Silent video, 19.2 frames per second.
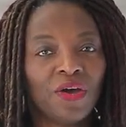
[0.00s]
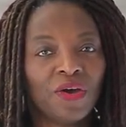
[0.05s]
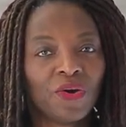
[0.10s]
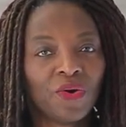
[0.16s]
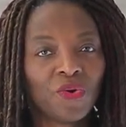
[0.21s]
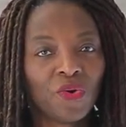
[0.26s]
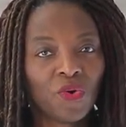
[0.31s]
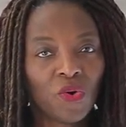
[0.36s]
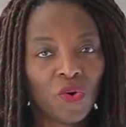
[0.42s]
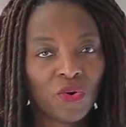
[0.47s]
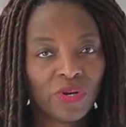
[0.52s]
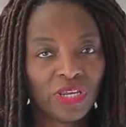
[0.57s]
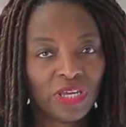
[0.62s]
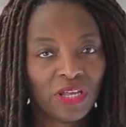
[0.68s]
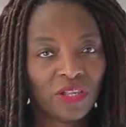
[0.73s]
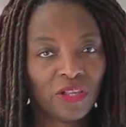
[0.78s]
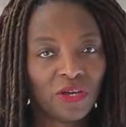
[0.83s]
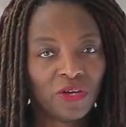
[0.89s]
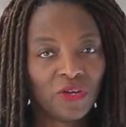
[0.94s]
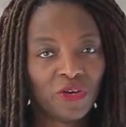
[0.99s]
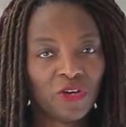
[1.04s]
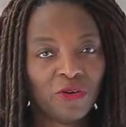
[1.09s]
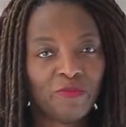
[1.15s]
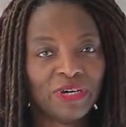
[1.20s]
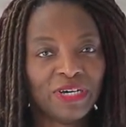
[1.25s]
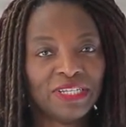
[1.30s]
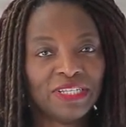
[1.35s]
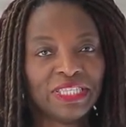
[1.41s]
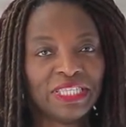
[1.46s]
Chronic
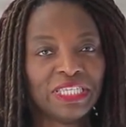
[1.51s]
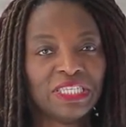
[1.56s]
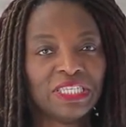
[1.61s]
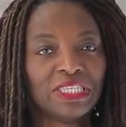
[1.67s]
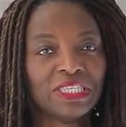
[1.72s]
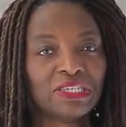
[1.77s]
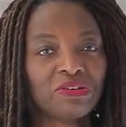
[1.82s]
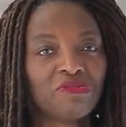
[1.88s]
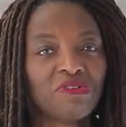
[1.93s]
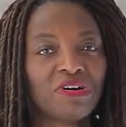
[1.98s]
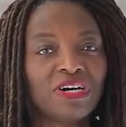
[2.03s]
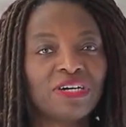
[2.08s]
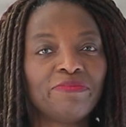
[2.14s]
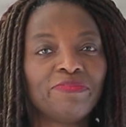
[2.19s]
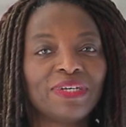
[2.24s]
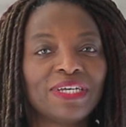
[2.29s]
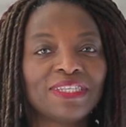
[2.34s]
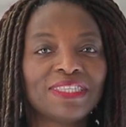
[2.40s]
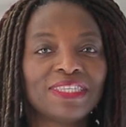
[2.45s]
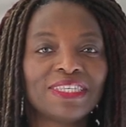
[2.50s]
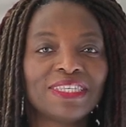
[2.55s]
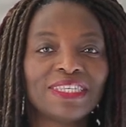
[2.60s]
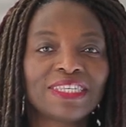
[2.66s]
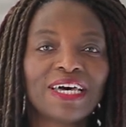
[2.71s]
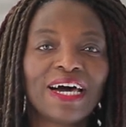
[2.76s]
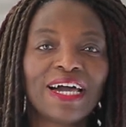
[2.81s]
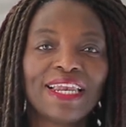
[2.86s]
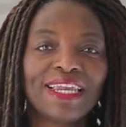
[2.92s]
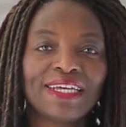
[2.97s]
glaucoma is described as the
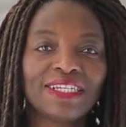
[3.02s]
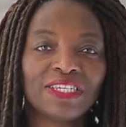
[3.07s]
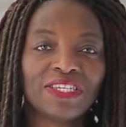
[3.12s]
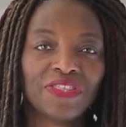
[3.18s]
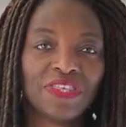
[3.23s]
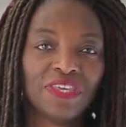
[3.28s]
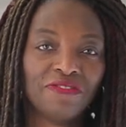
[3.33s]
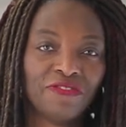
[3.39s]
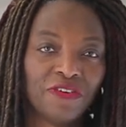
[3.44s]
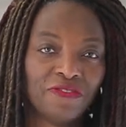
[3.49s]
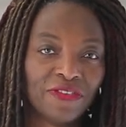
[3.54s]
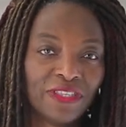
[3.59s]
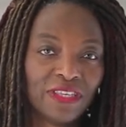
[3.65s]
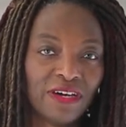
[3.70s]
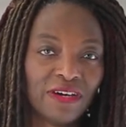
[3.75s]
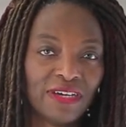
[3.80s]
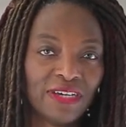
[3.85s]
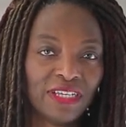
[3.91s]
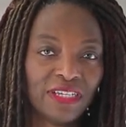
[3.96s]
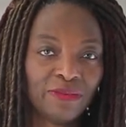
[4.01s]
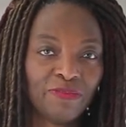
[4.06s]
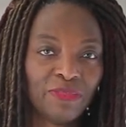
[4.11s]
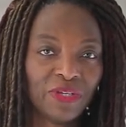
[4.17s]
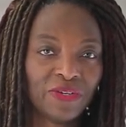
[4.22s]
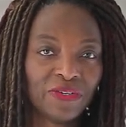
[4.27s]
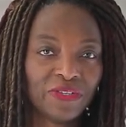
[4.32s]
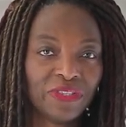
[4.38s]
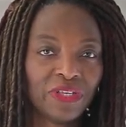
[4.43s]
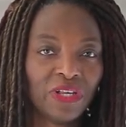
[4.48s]
silent thief of sight
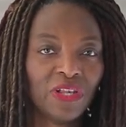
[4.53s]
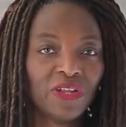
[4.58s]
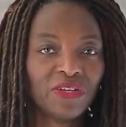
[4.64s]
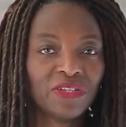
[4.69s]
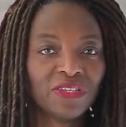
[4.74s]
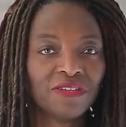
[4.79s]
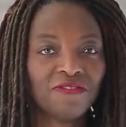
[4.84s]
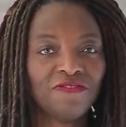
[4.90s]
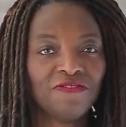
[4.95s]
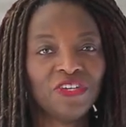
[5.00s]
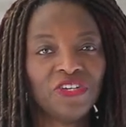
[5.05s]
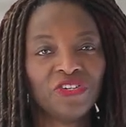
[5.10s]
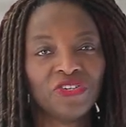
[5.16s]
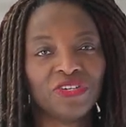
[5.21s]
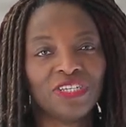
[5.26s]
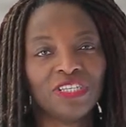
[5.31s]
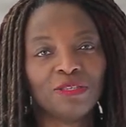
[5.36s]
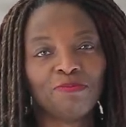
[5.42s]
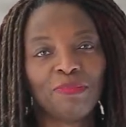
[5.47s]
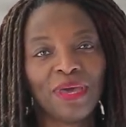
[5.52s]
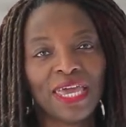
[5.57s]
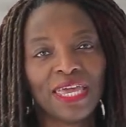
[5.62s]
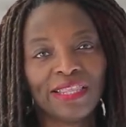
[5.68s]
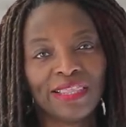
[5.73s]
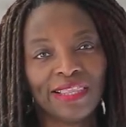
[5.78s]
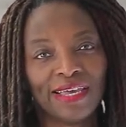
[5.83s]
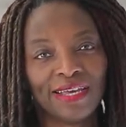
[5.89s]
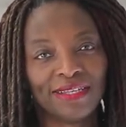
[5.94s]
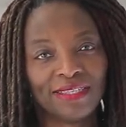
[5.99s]
because the loss of vision is
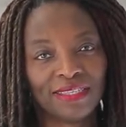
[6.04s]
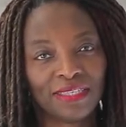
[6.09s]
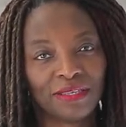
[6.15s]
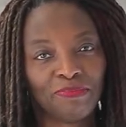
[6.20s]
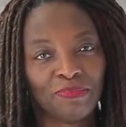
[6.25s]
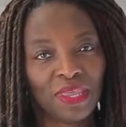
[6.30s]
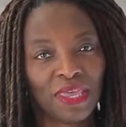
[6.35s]
painless.